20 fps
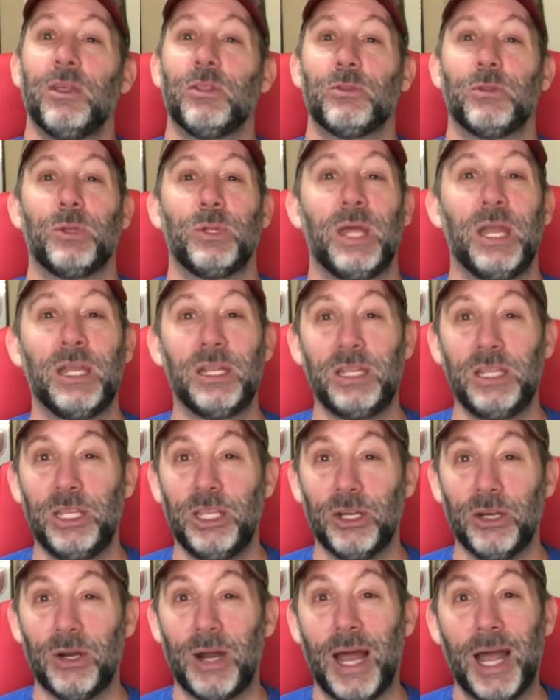through the end of the
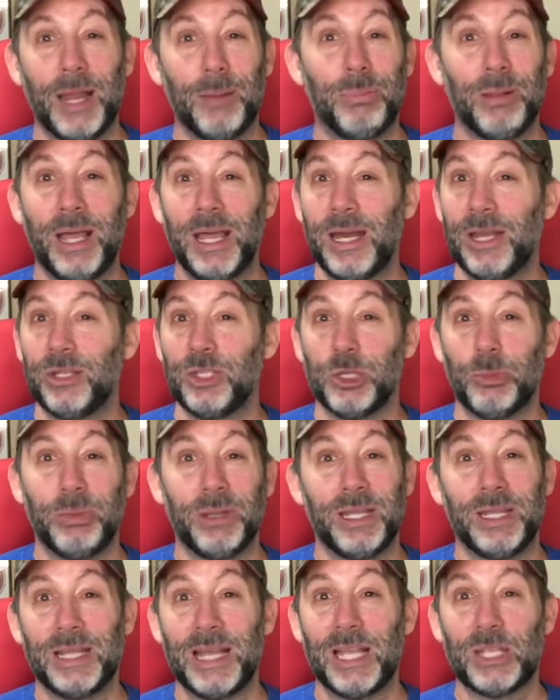year, I plan on
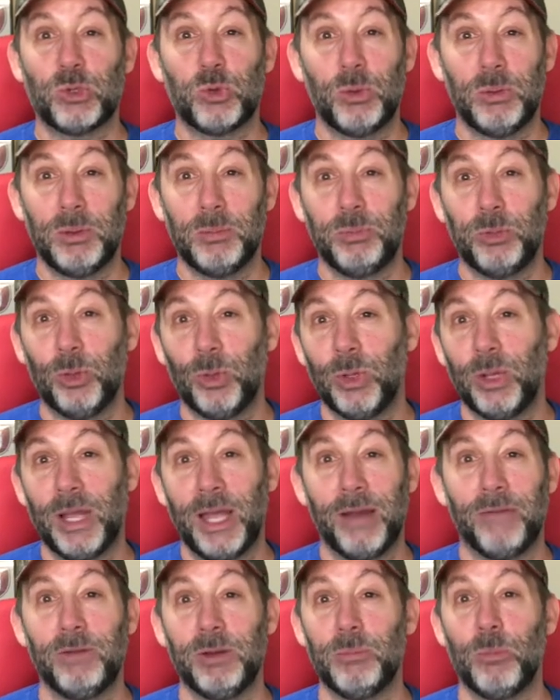jumping in that swimming pool
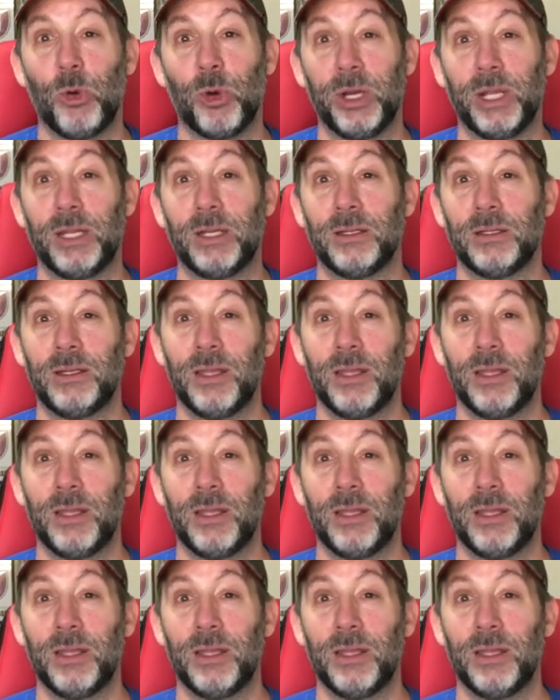every morning.